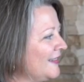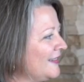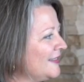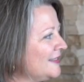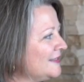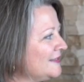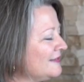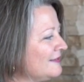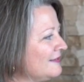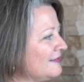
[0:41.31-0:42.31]

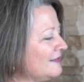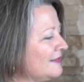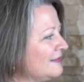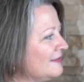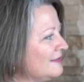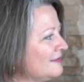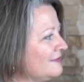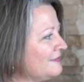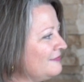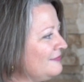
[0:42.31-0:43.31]

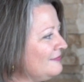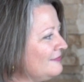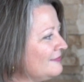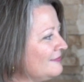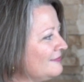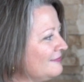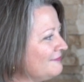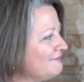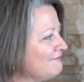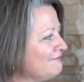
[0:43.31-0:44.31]

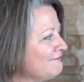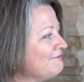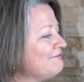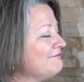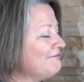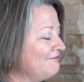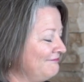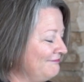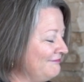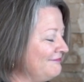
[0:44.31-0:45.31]

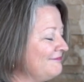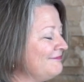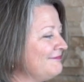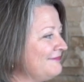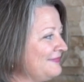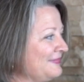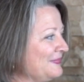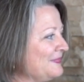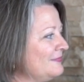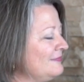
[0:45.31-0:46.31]

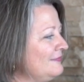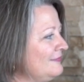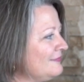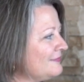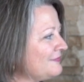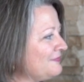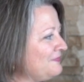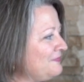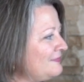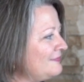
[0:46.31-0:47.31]

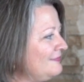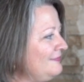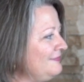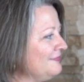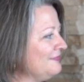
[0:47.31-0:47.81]
(not speaking)